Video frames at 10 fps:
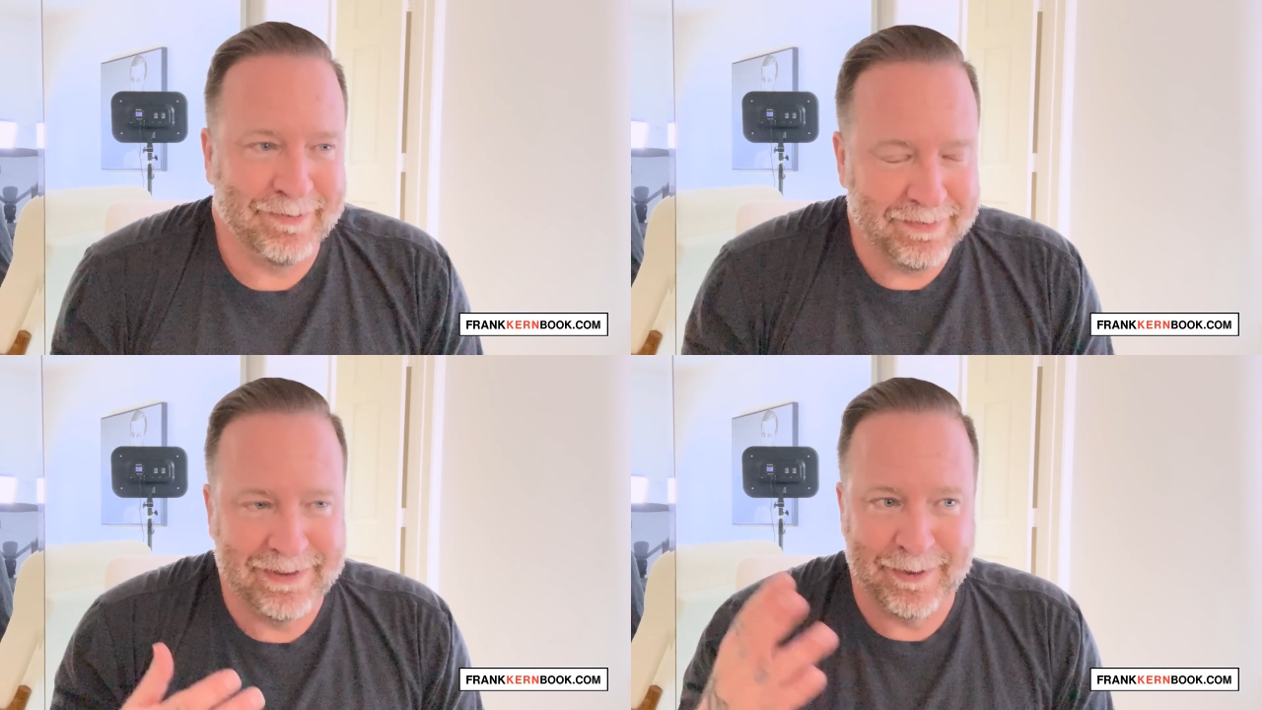
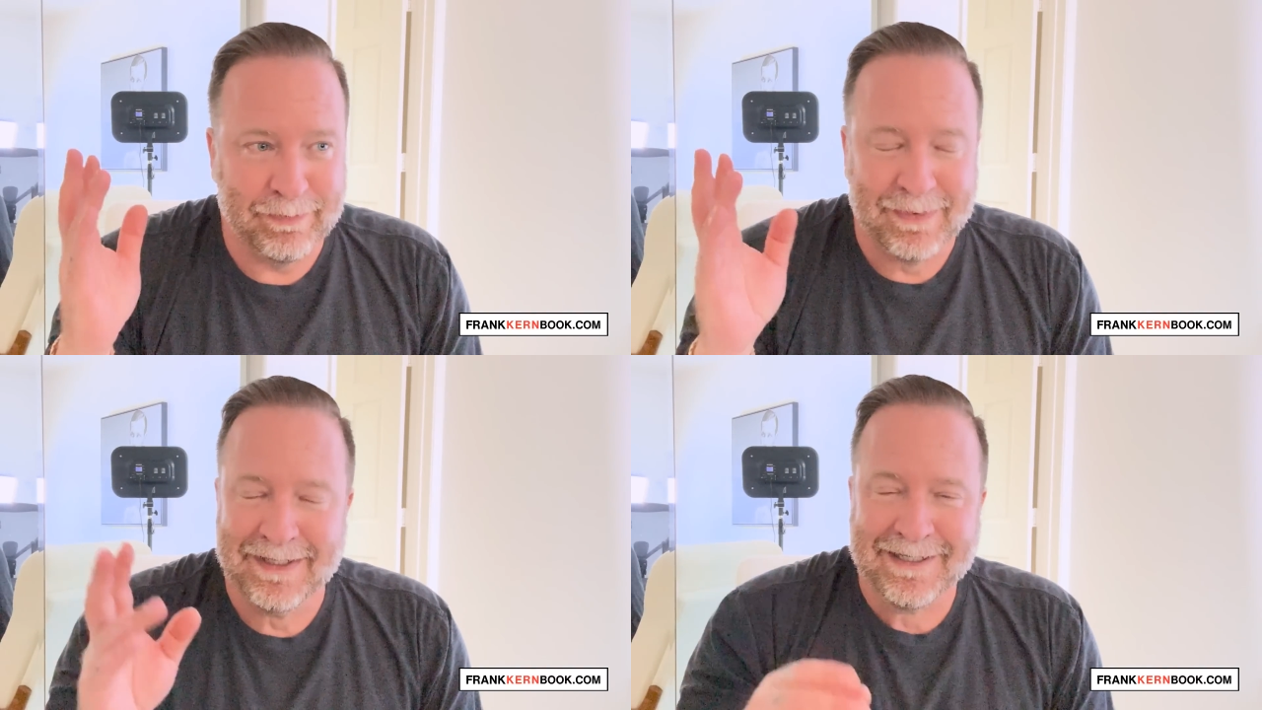
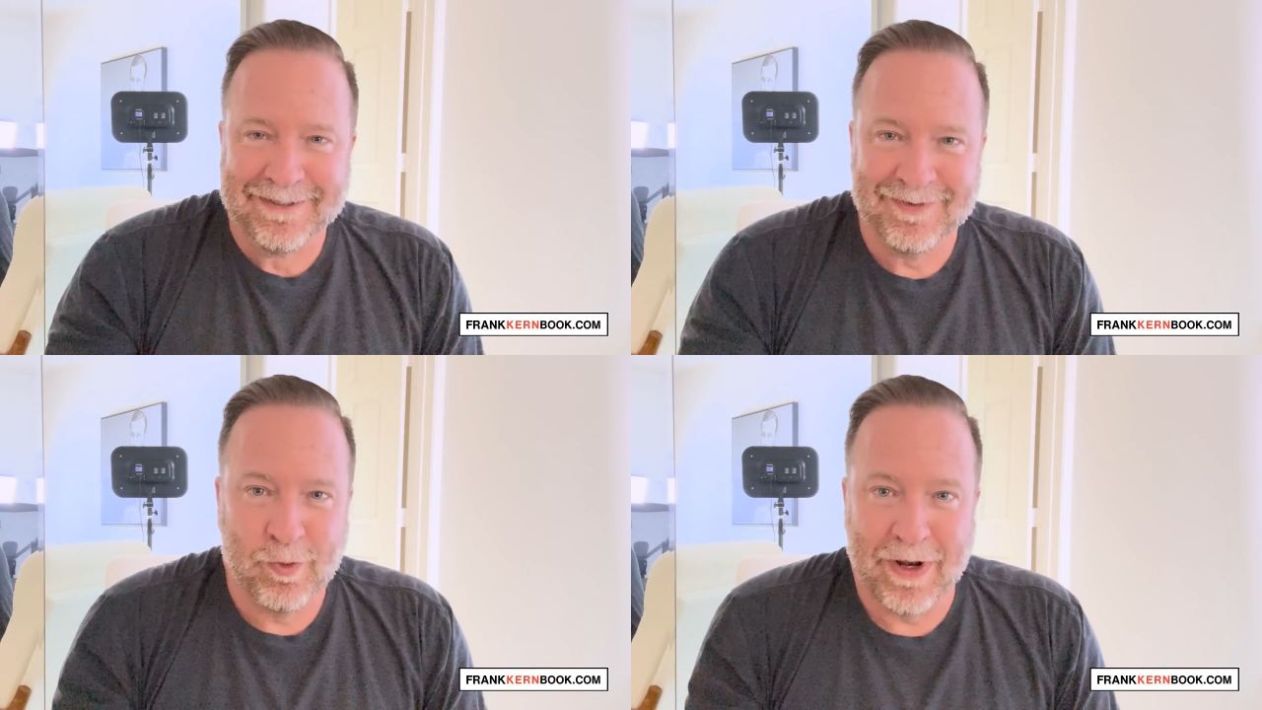do
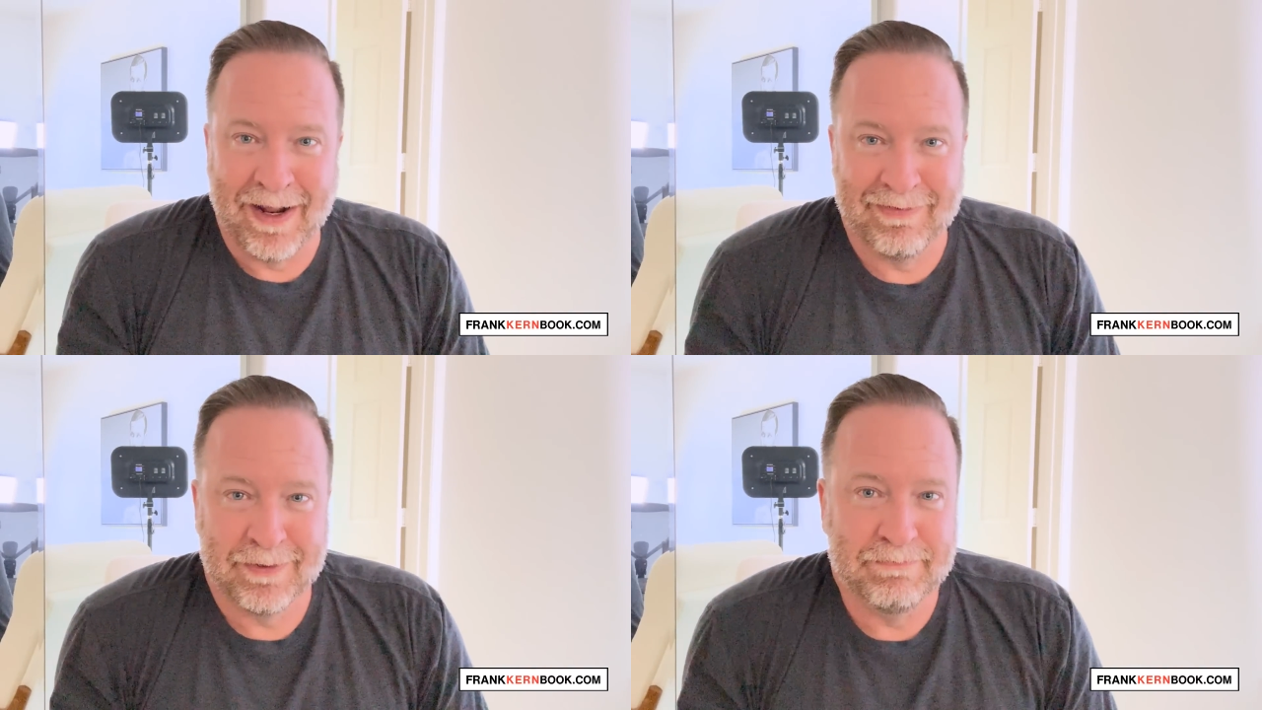
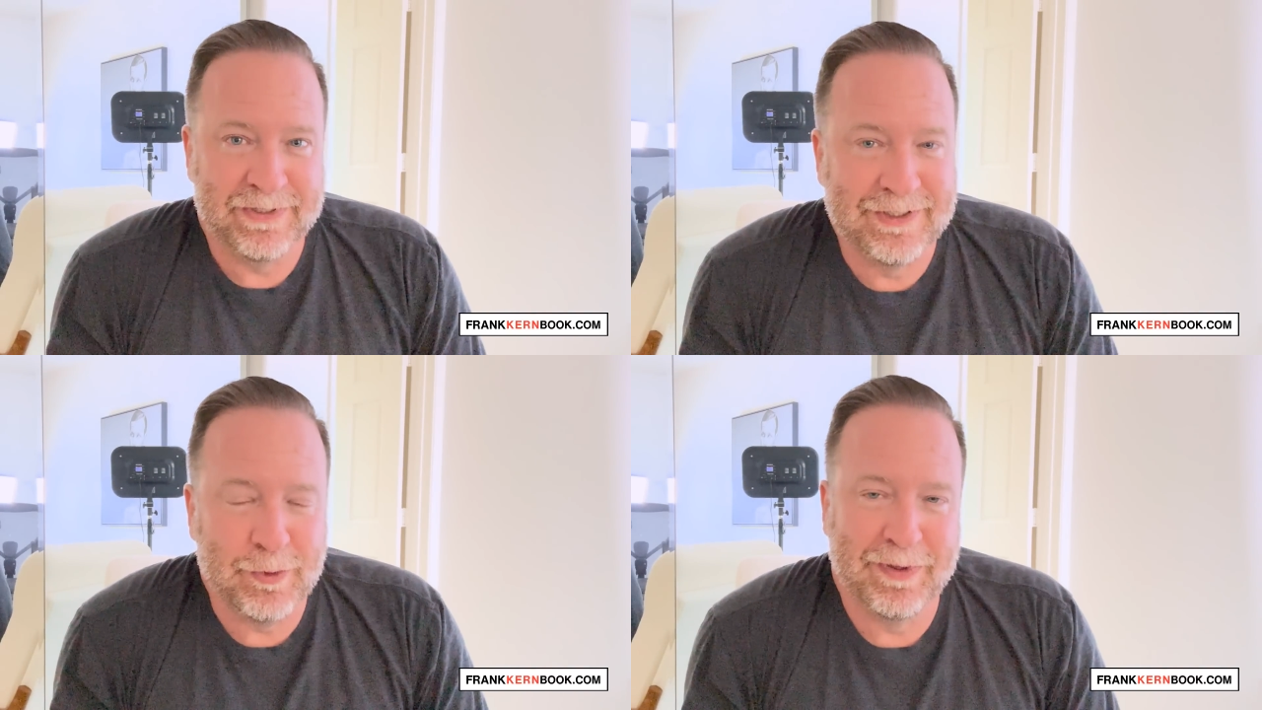whatever
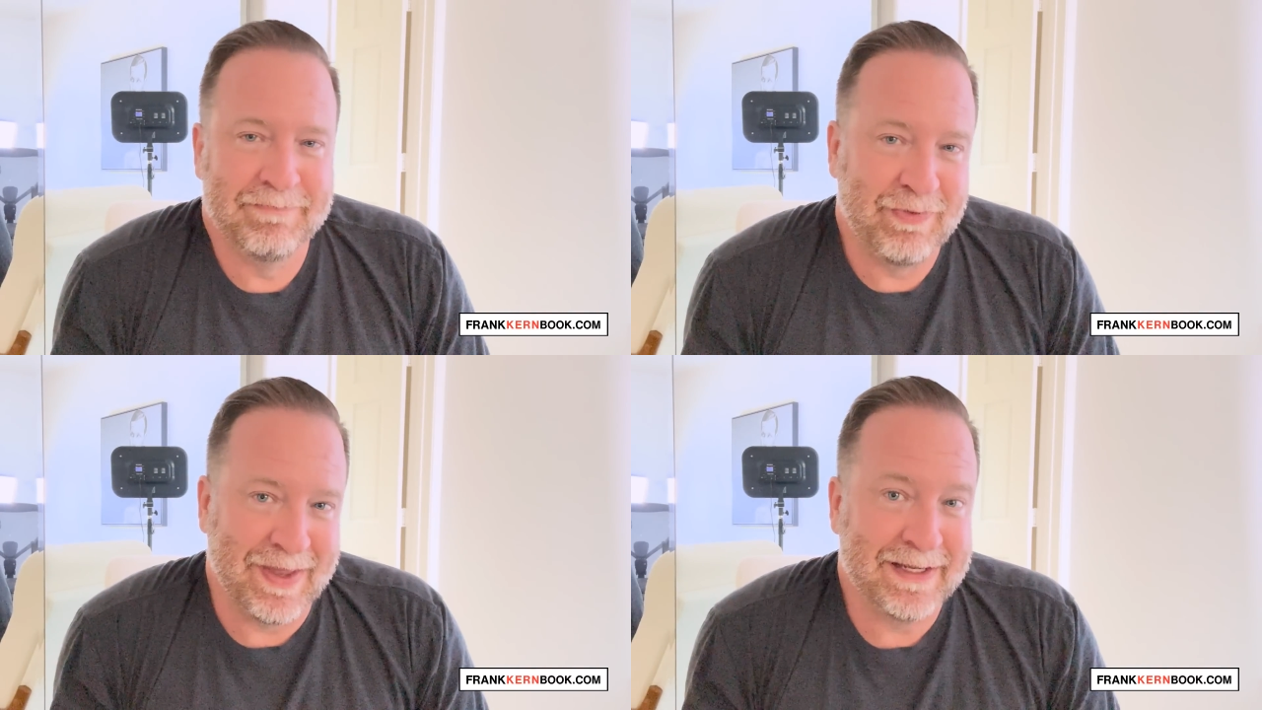
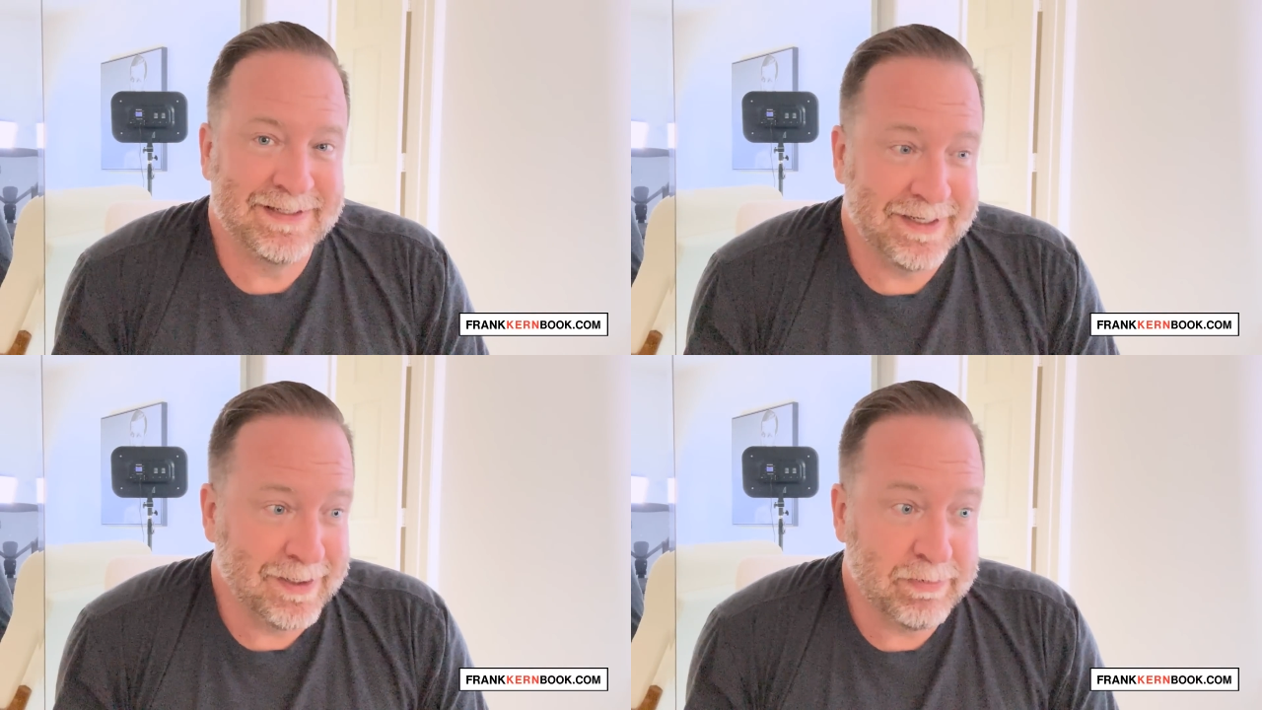stupid things here,